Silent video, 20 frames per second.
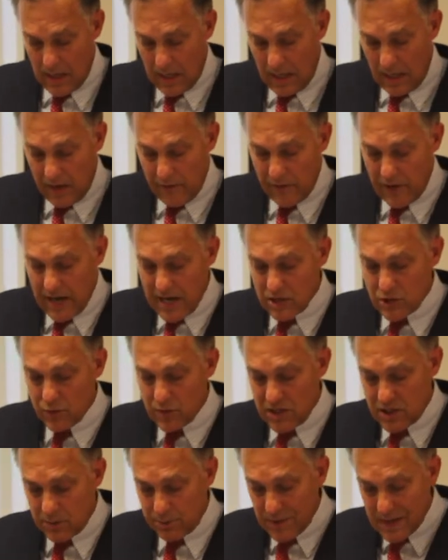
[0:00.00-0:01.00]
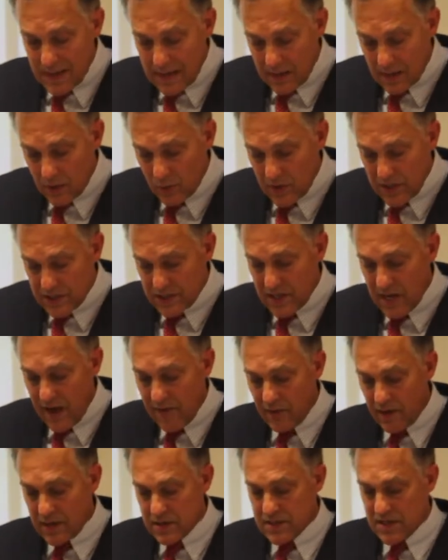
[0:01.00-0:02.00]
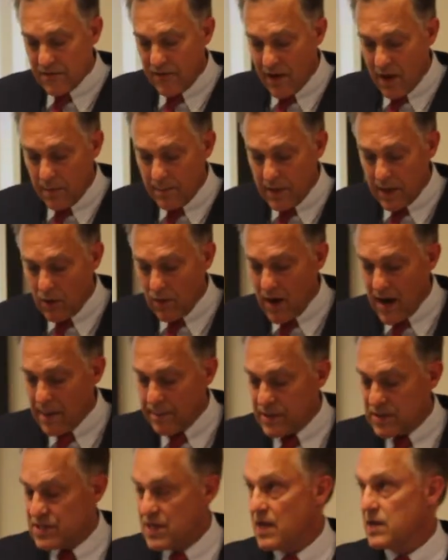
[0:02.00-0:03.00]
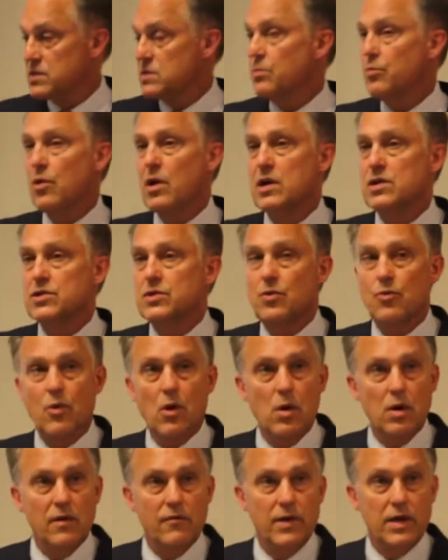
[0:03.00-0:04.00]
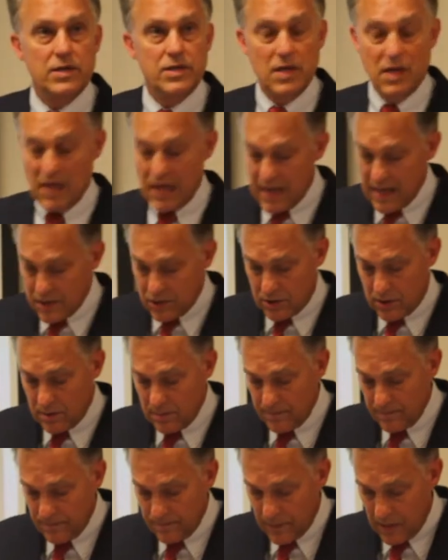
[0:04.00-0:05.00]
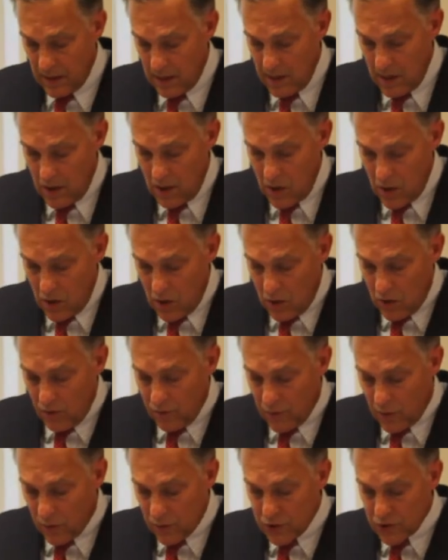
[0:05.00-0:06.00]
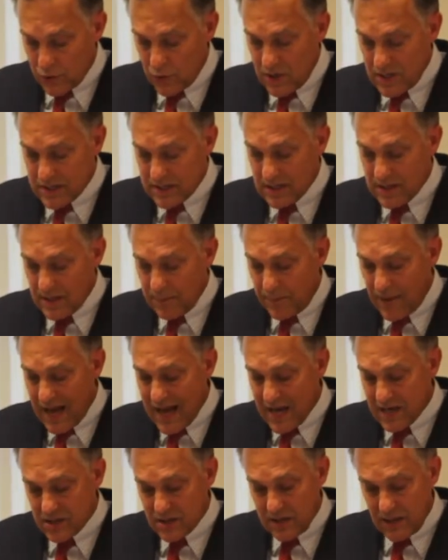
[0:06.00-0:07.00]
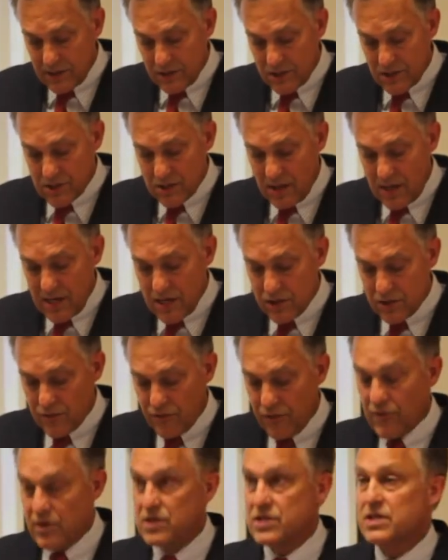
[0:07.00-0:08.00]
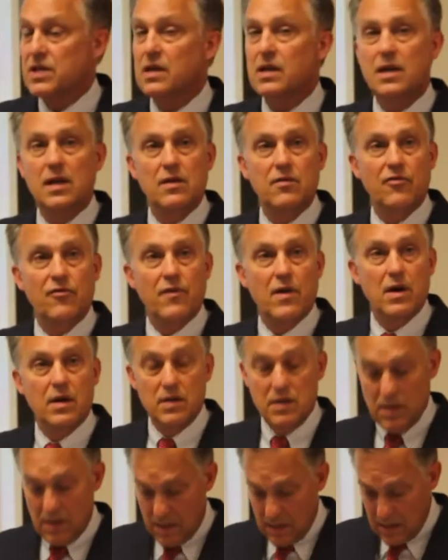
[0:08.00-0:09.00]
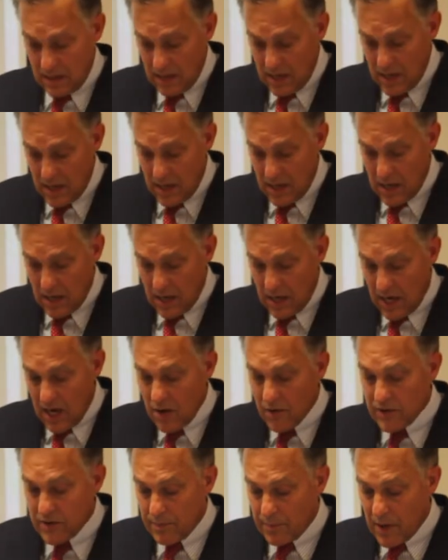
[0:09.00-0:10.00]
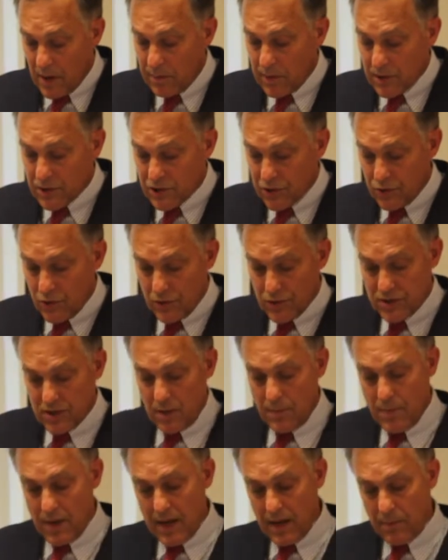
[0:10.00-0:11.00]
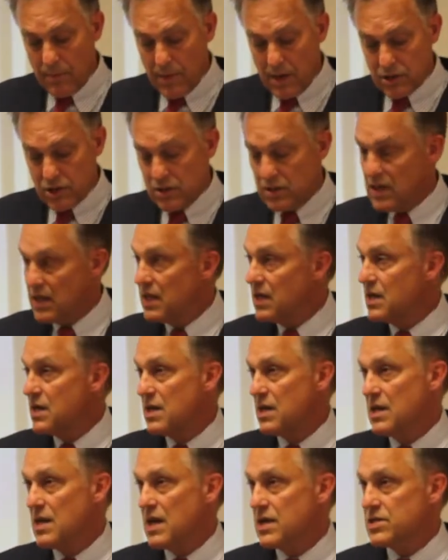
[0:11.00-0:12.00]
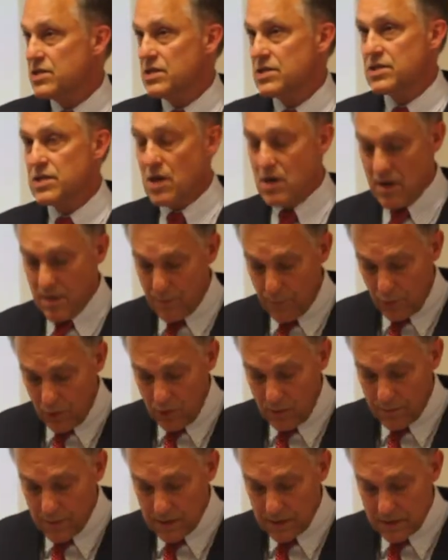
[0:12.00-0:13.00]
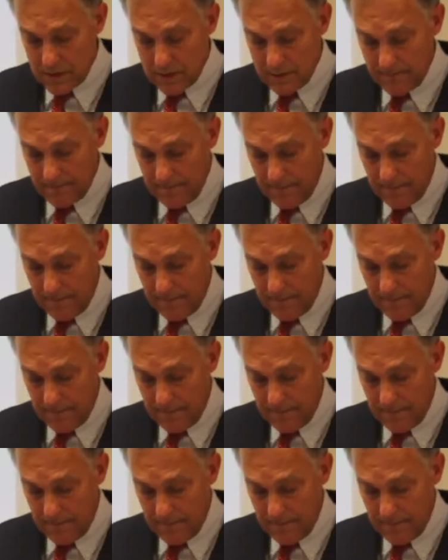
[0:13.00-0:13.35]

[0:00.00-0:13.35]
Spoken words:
Even as we speak, we see evidence of how Big Rapids has embraced the role of education. Voters recently passed legislation for a sinking fund, allowing the public schools to make much needed and necessary improvements.